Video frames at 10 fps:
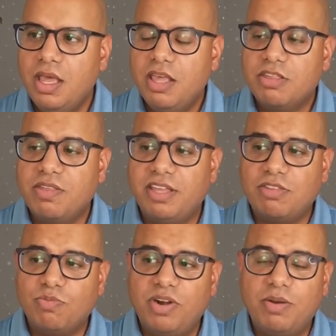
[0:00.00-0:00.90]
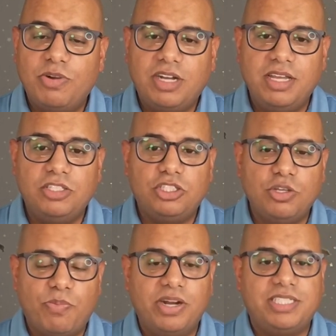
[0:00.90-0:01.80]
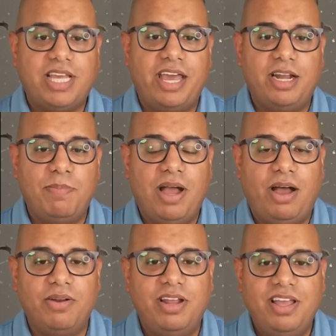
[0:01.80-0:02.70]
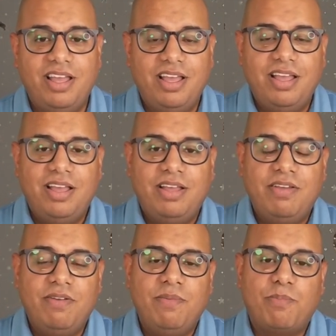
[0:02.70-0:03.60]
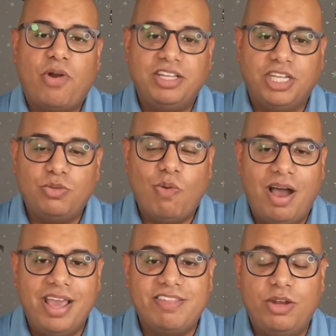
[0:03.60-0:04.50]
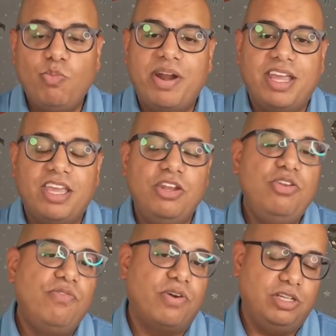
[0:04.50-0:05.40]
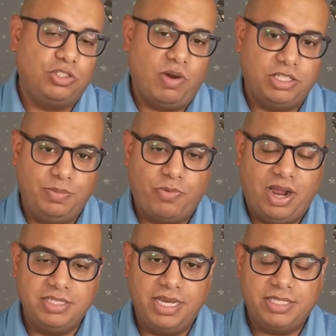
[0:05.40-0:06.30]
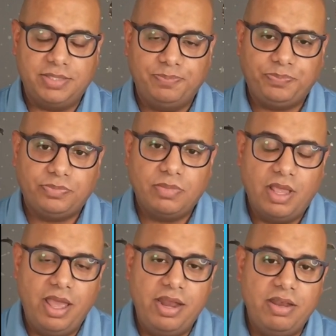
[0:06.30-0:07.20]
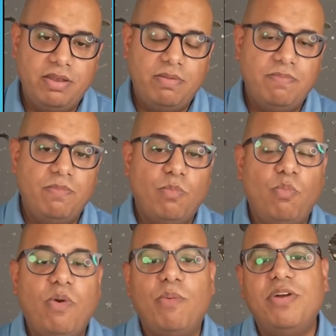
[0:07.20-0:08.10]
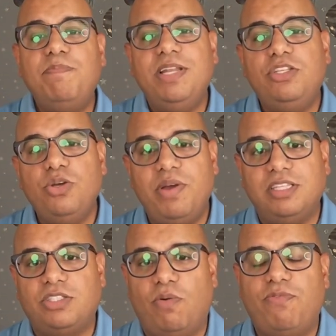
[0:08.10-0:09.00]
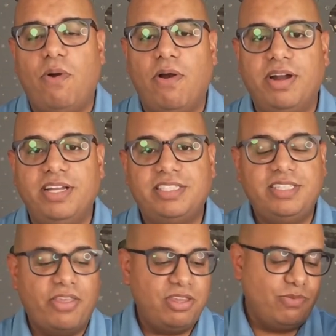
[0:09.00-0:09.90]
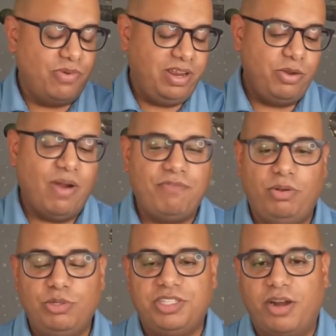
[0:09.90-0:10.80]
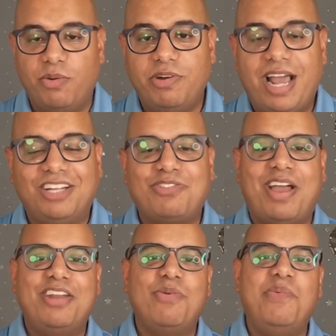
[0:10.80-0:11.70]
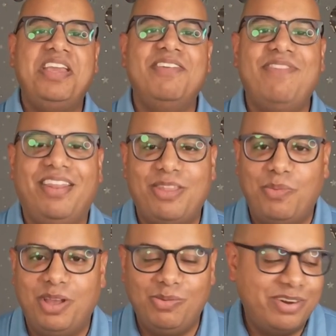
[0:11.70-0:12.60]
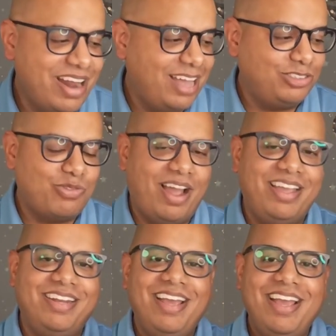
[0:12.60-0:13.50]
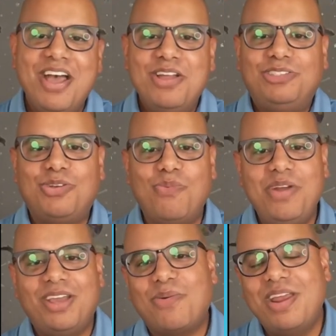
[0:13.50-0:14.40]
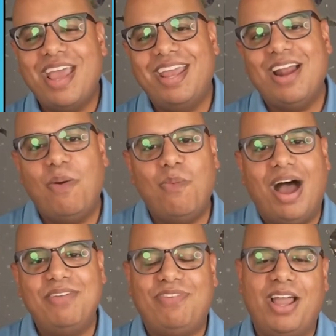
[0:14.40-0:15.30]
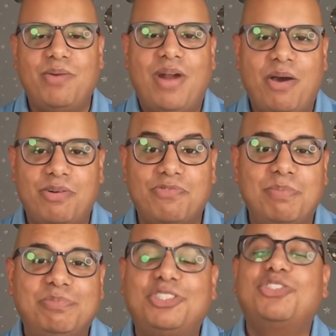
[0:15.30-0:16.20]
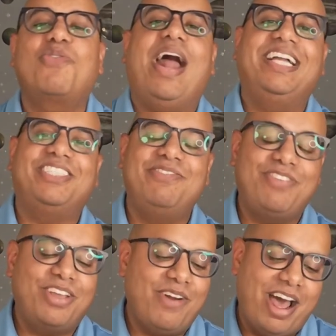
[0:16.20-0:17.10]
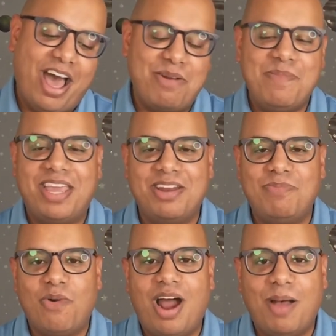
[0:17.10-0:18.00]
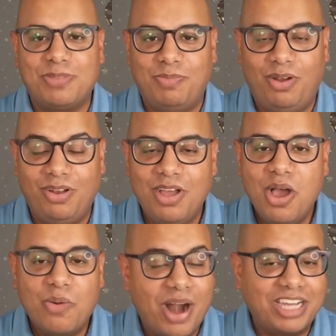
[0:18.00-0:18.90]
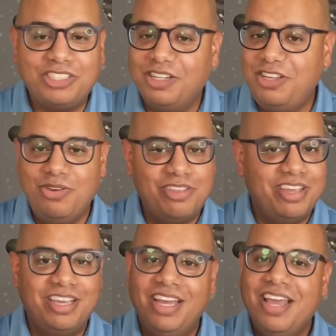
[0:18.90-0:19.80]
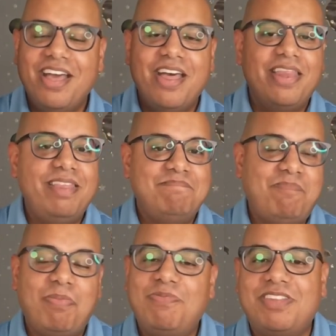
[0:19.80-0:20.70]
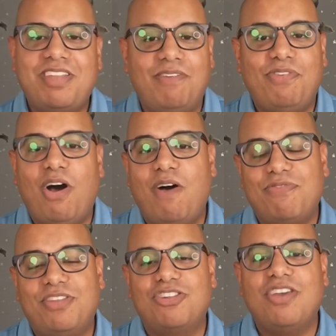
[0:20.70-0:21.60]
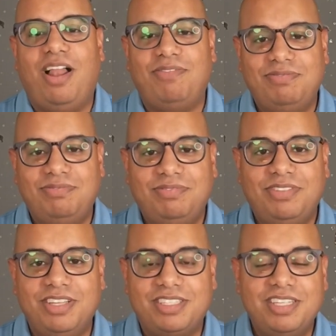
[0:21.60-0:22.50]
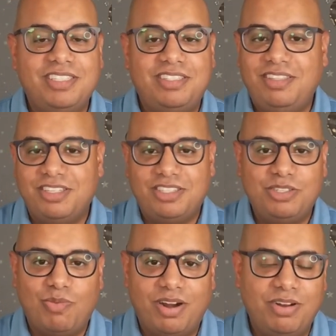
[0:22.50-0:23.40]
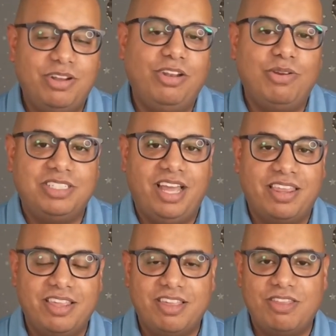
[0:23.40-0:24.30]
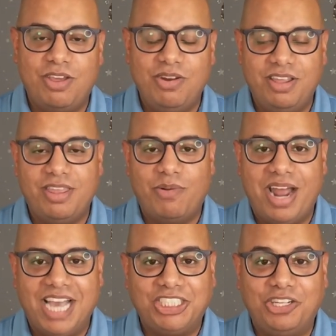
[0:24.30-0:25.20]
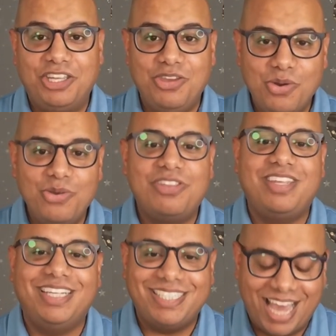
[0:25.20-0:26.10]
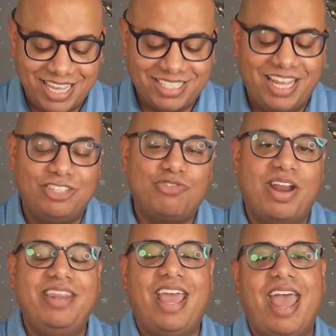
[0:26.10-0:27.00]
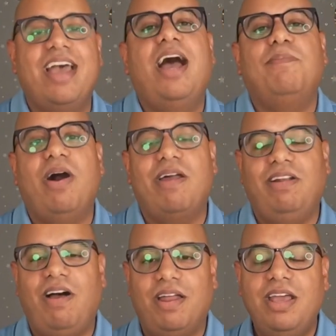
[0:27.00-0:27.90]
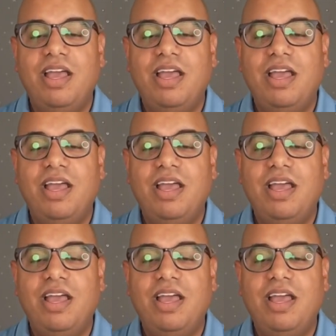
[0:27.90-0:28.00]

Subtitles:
So we're getting super excited about ProjectWise and what it can do for construction projects. And what we've been doing so far, it's nothing really revolutionary. We're not trying to reinvent the wheel. We're not trying to recreate a Wi-Fi router from scratch and figure out how to make it more optimal. We're actually using stuff off the shelf. This is what it looks like. This is the unit that we actually use to test and train the AI model on.